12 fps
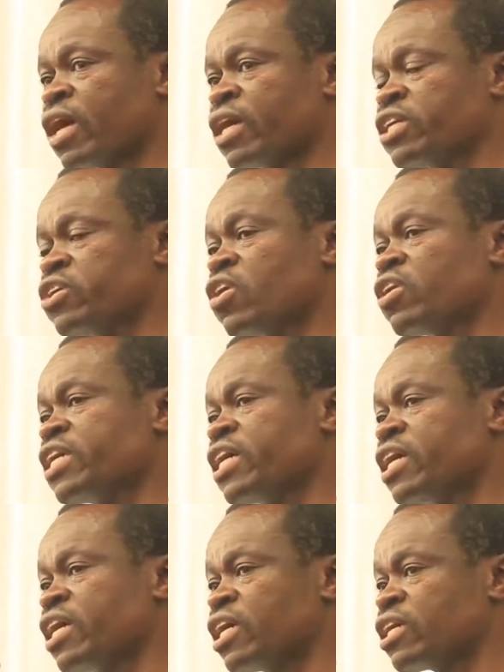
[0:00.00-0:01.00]
And in
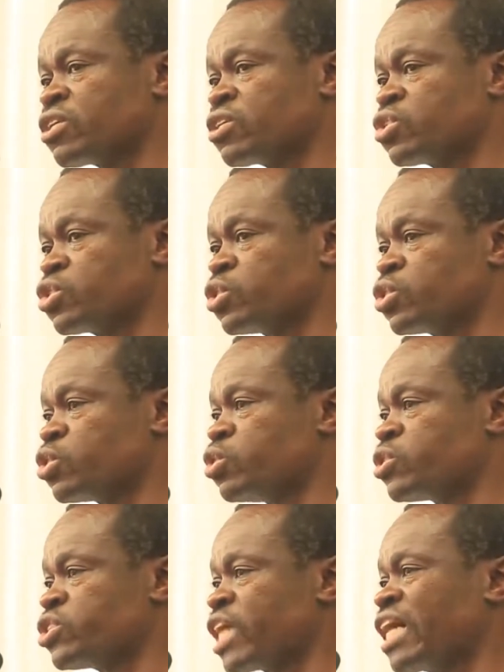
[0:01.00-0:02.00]
order to
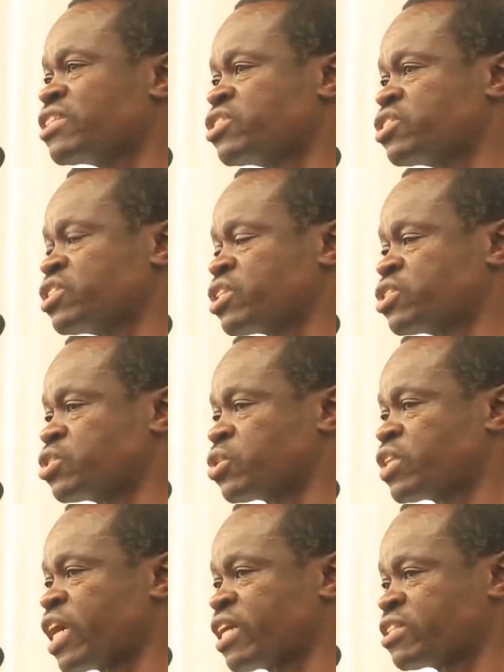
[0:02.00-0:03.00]
do justice
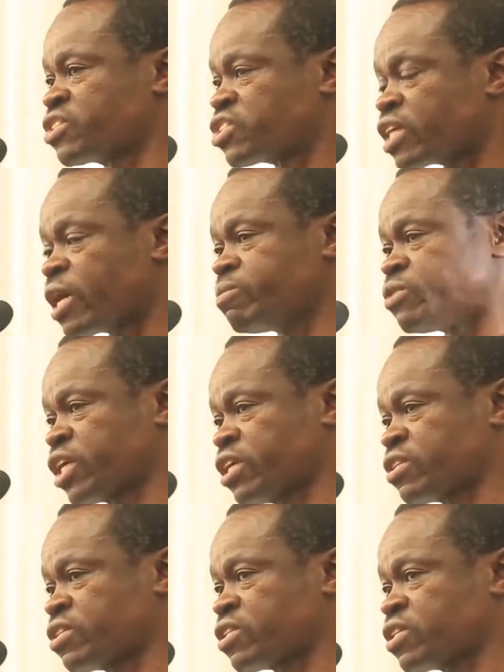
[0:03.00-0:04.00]
to that
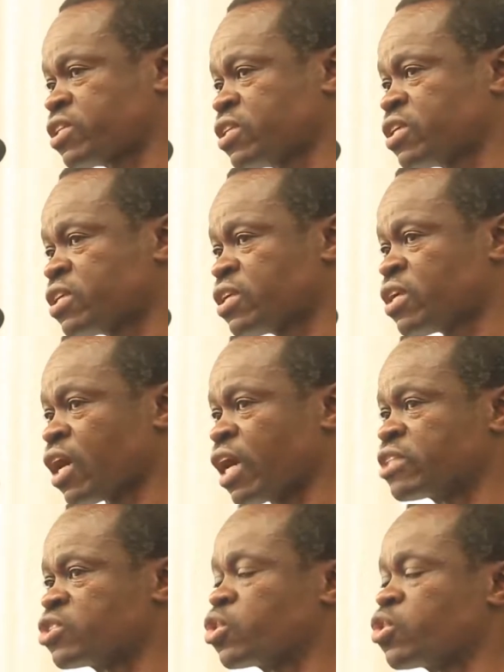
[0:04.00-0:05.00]
subject,
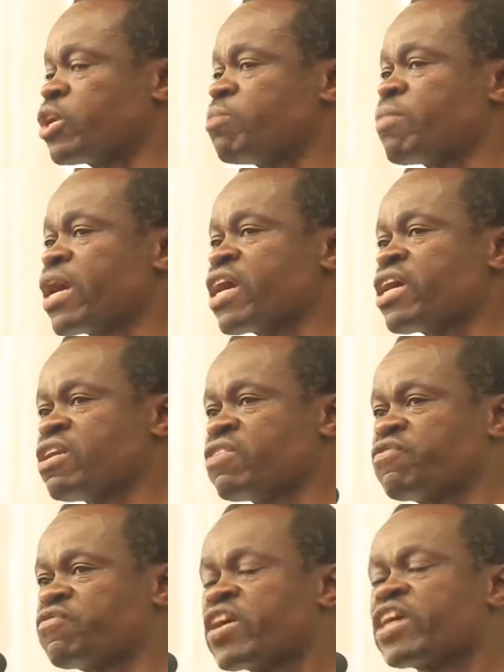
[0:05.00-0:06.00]
and to
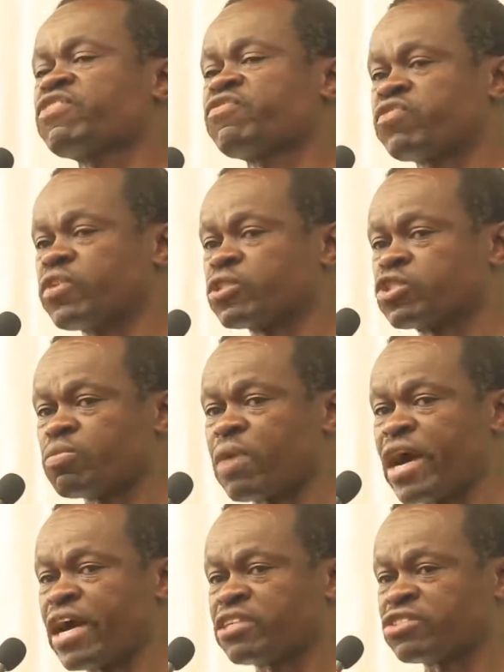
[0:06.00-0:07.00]
remain faithful to
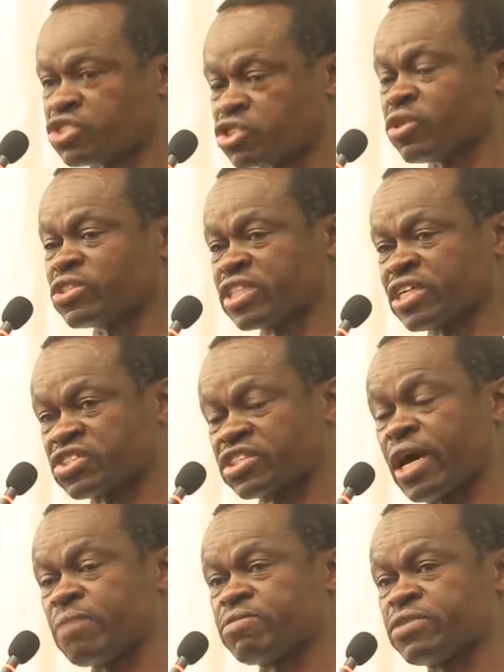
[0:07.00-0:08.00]
my chosen
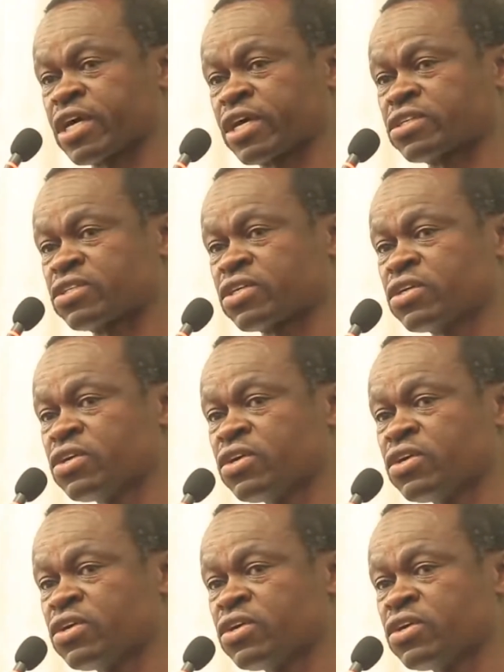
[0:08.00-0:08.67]
subject,